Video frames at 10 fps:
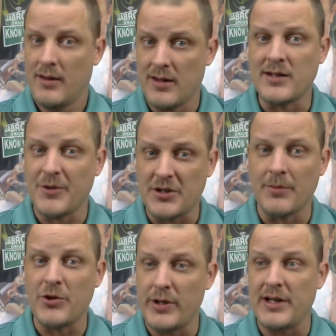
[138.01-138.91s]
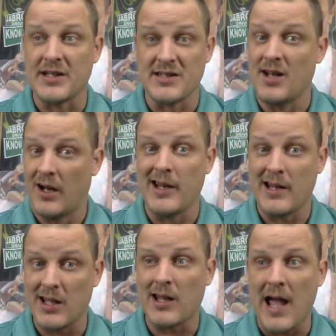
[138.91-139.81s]
the WWE has done a
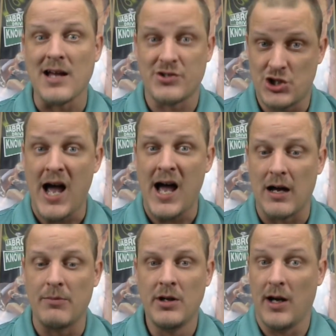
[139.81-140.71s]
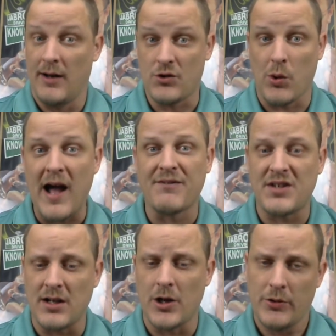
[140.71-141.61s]
kick ass job of
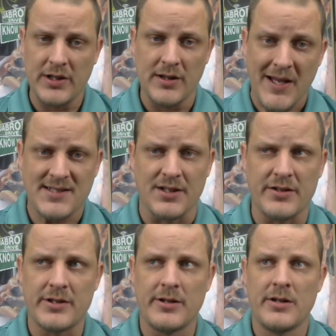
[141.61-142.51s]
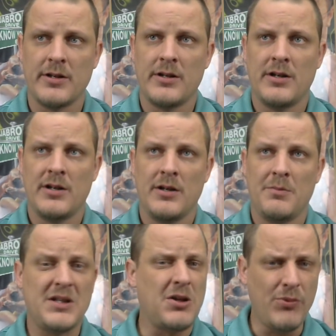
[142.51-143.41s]
crafting and honing the message.
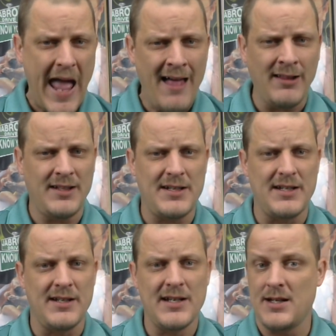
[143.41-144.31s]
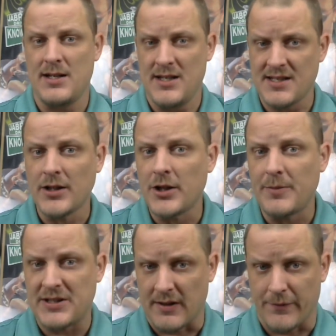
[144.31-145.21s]
But the reality is a little
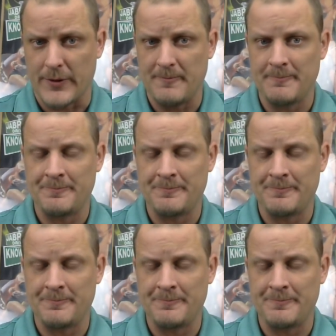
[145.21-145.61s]
bit different.